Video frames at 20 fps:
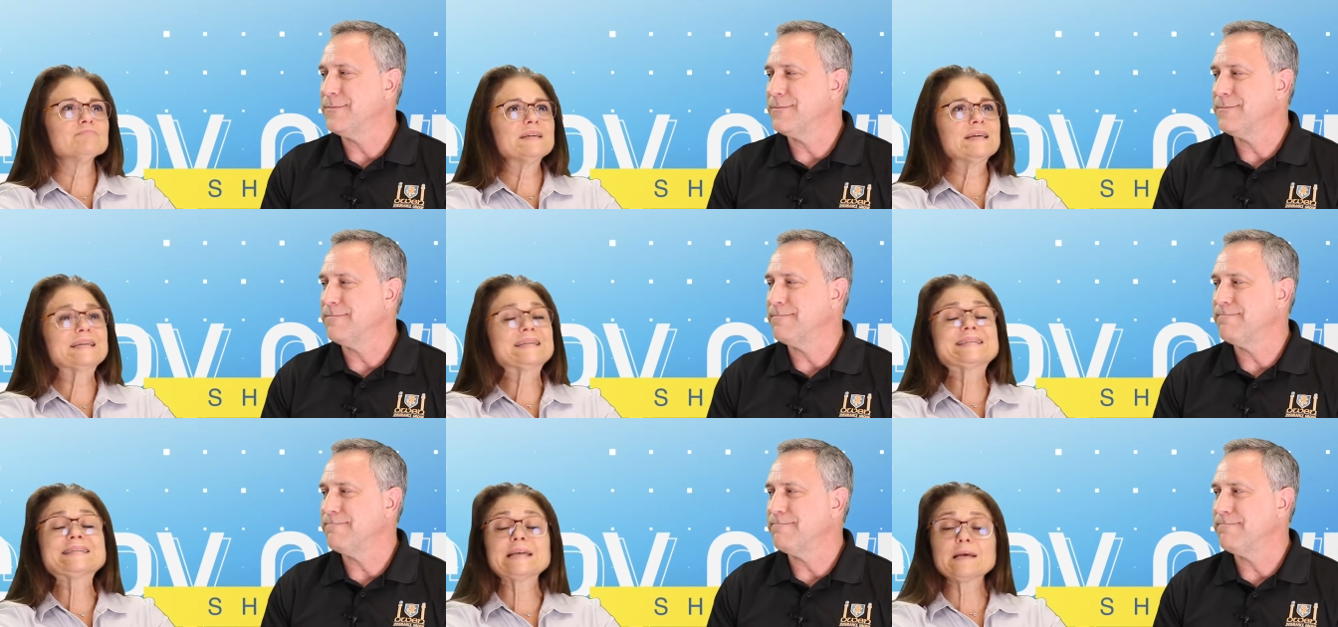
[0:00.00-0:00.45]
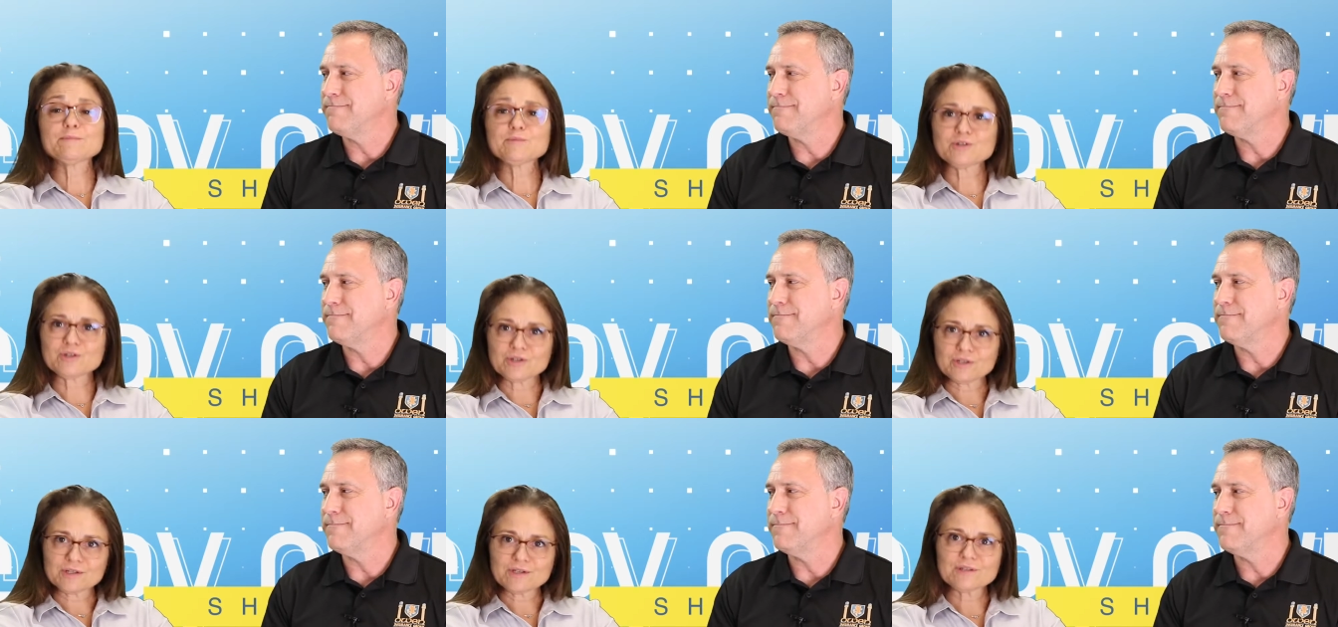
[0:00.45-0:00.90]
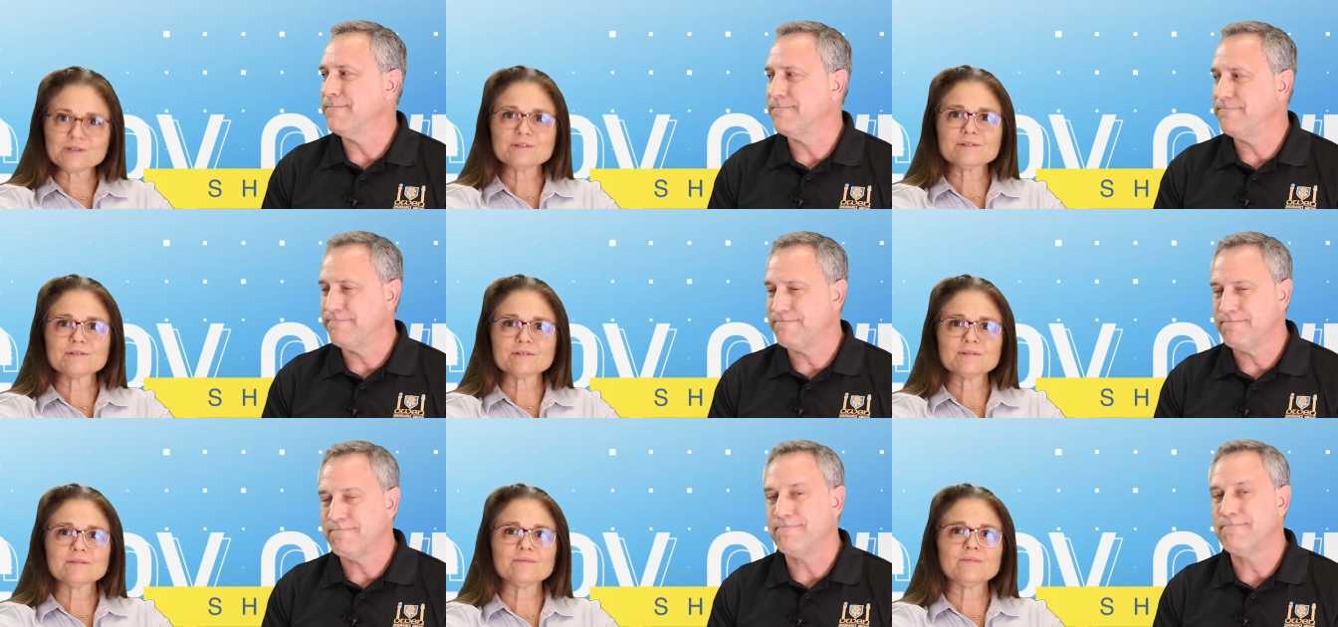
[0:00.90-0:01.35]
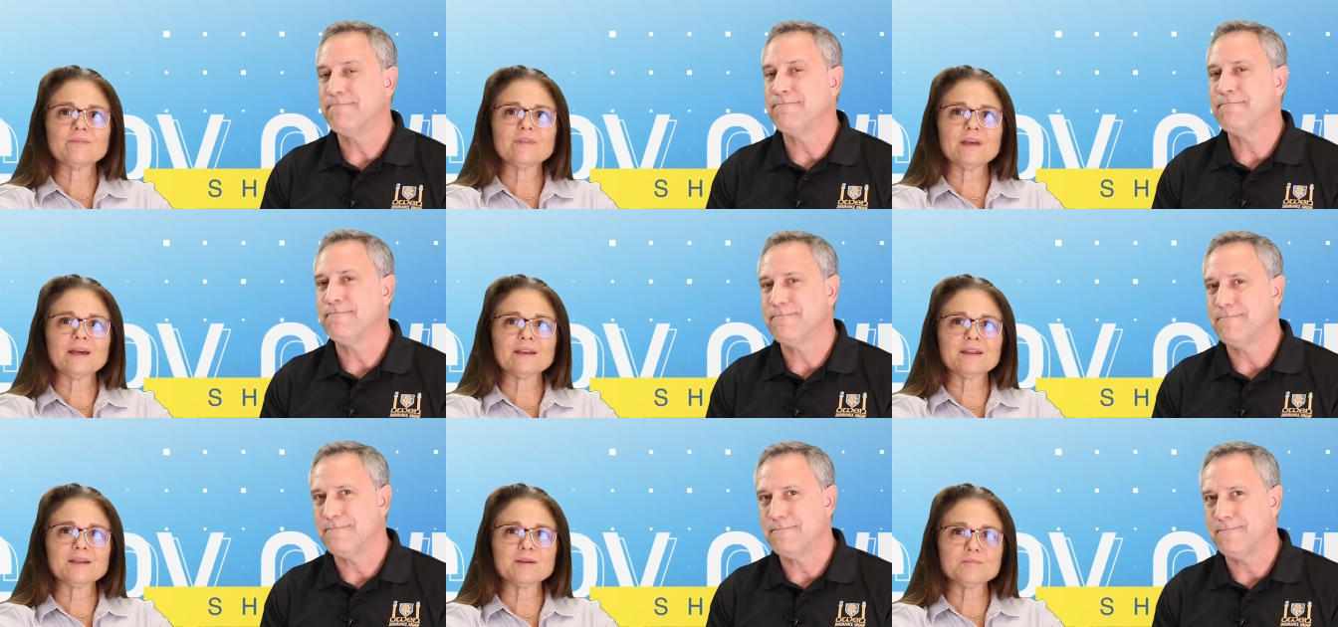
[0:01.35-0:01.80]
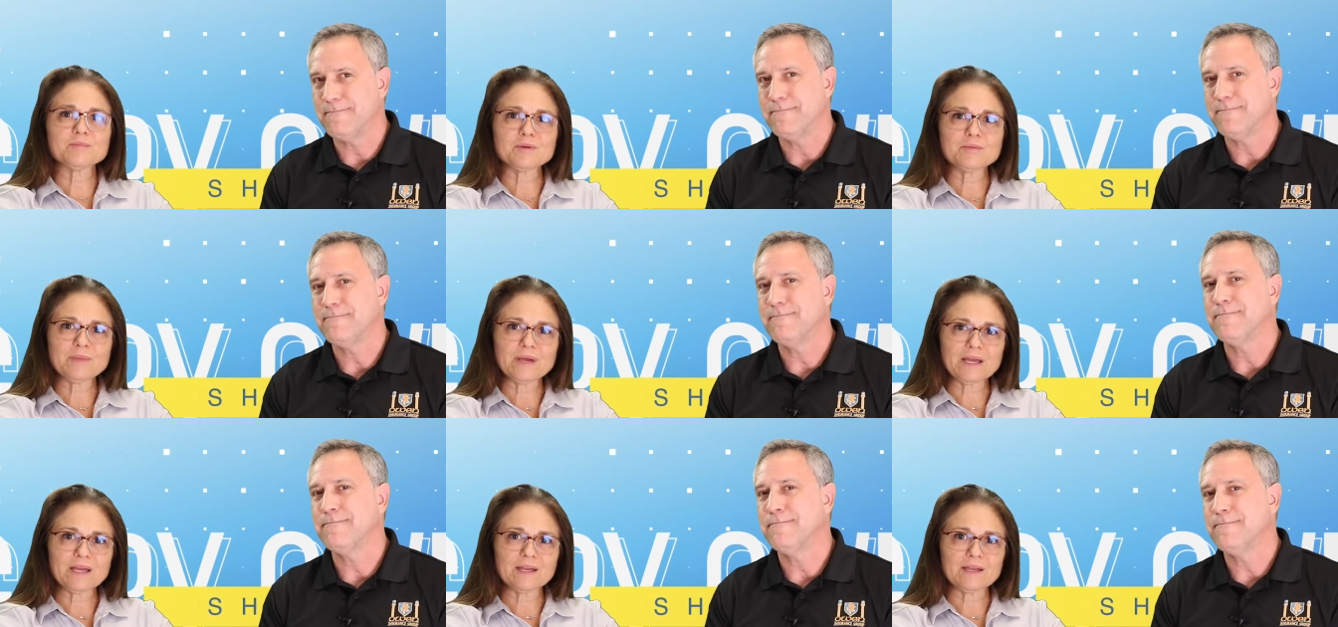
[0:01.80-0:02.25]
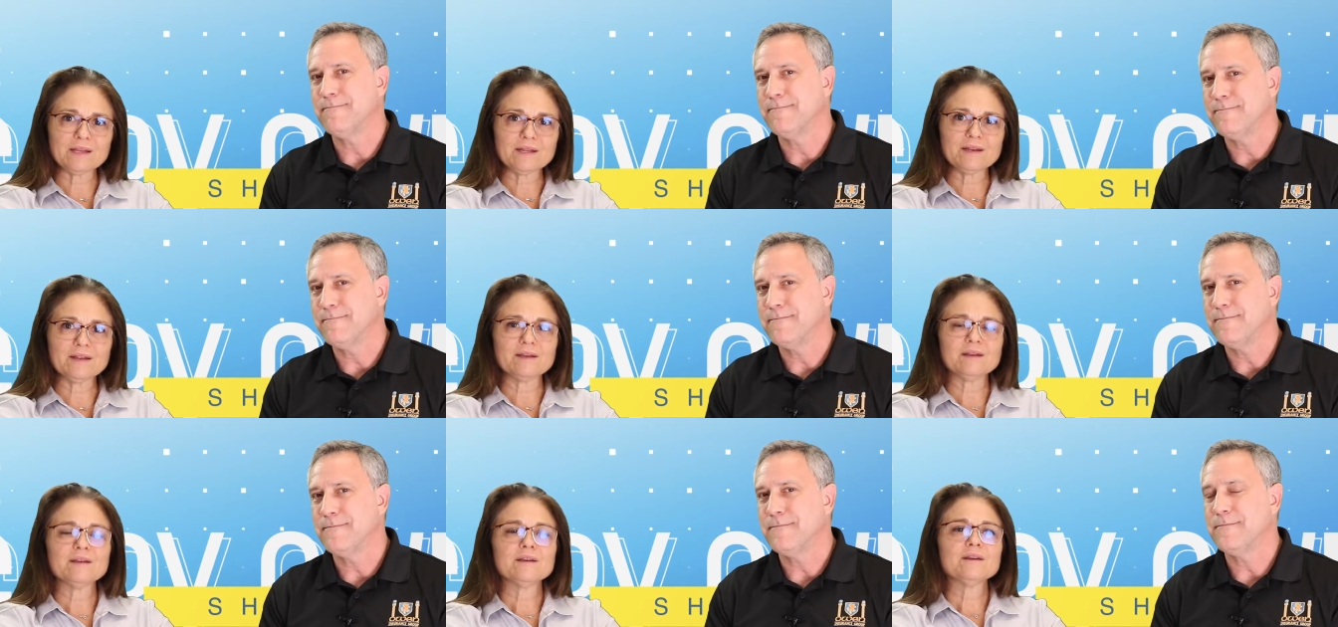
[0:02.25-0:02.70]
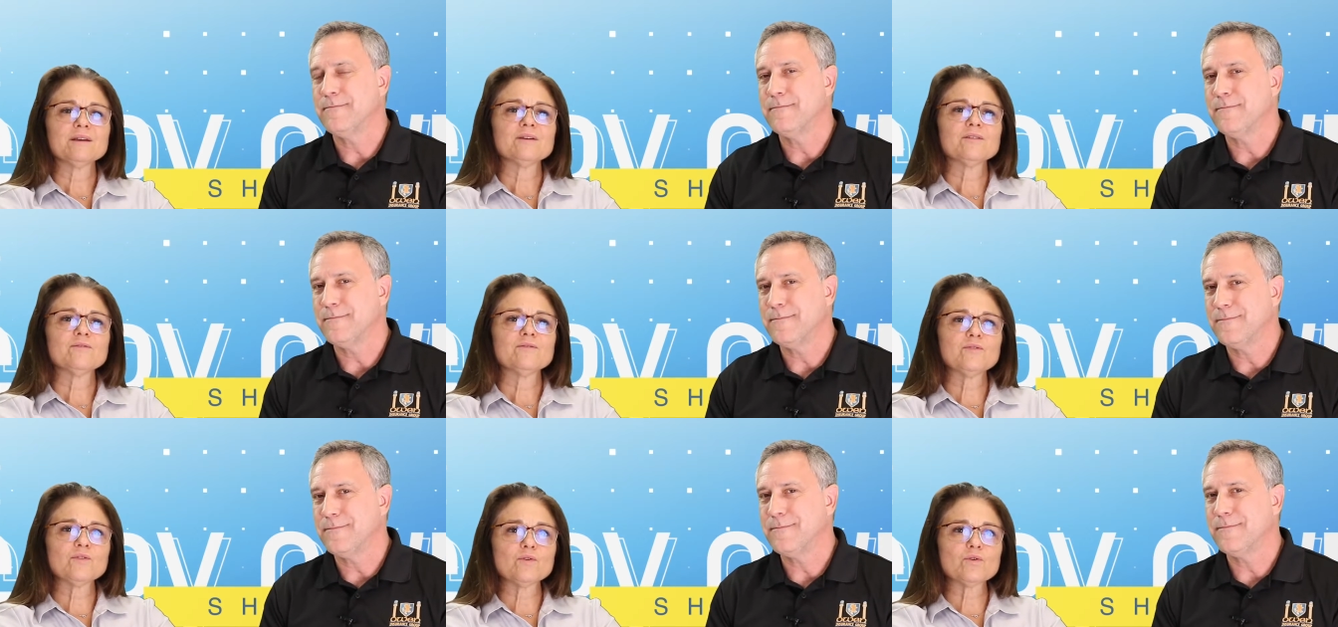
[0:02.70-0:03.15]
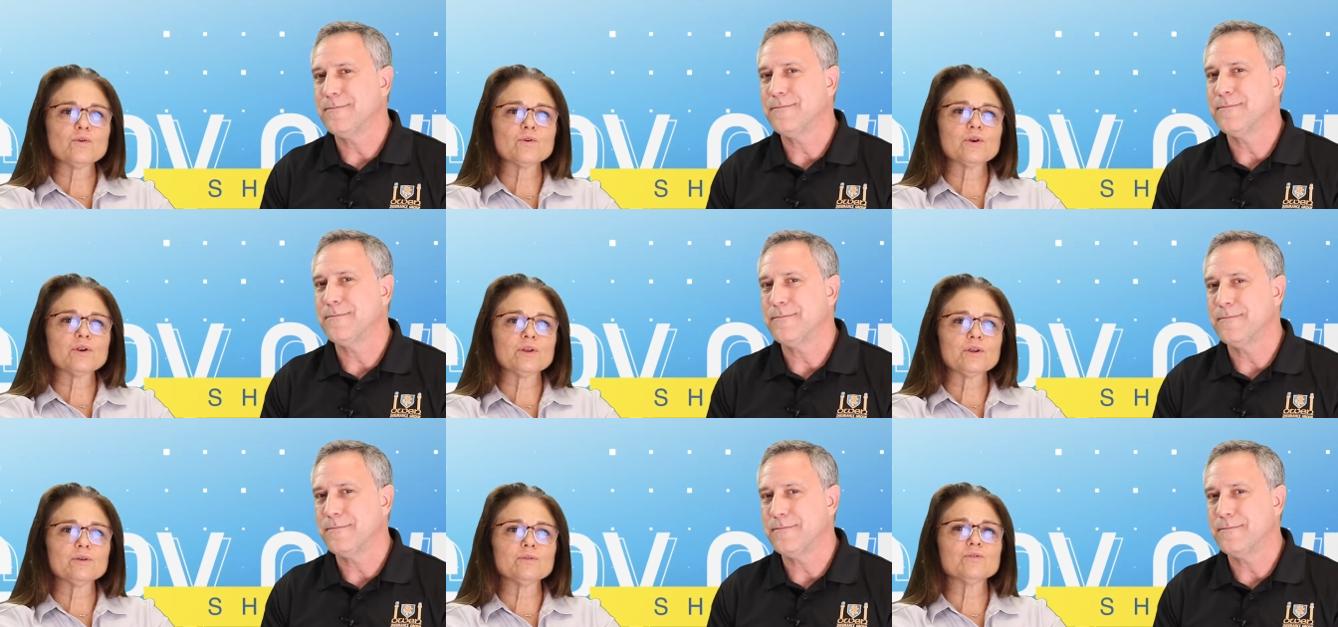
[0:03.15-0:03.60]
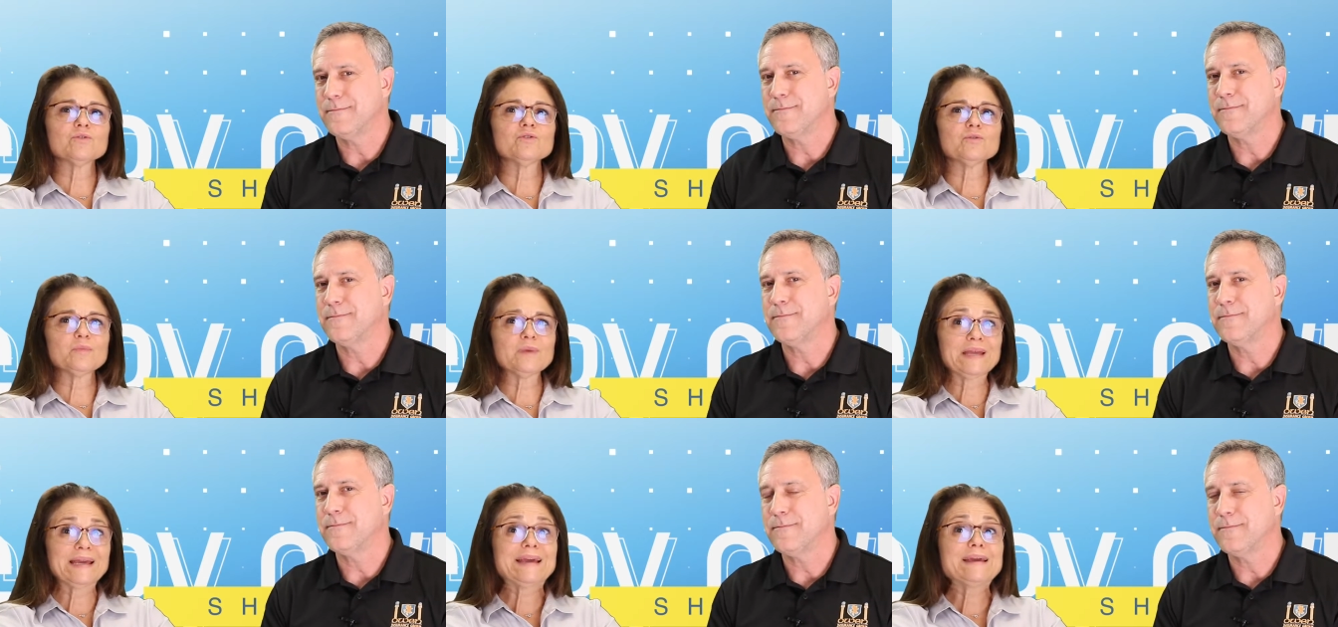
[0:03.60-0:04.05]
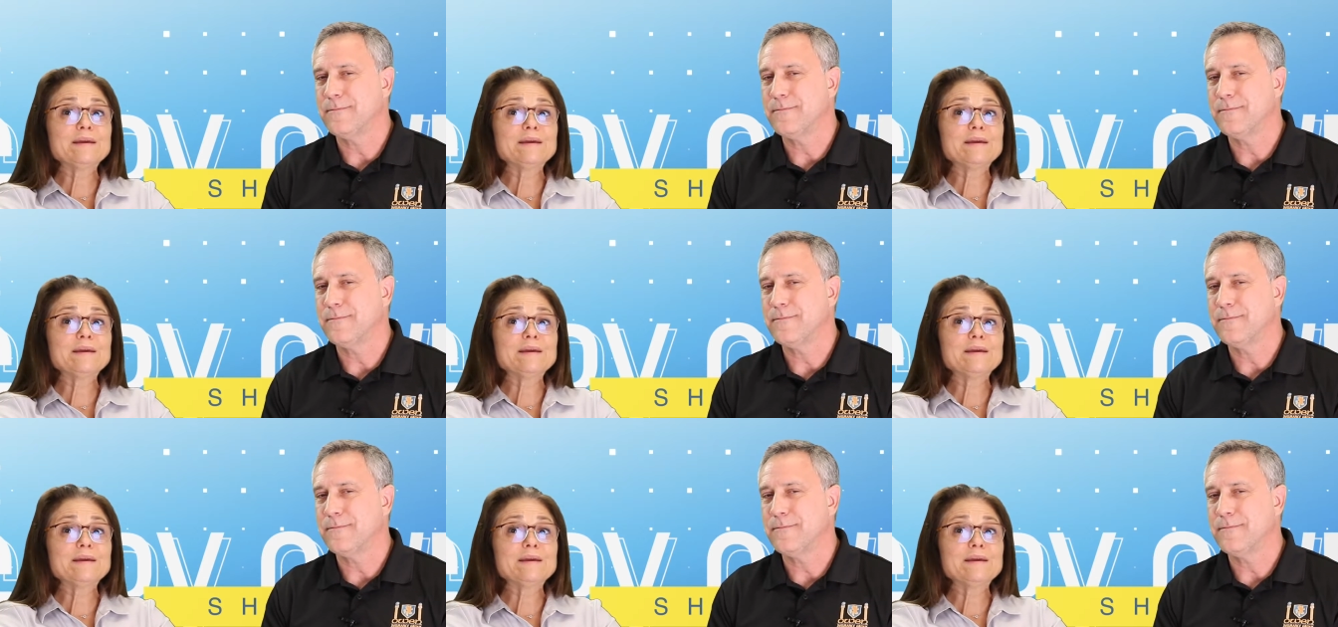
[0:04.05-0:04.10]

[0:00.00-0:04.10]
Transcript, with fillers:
Speaker 1: exceptions that can be made for you to be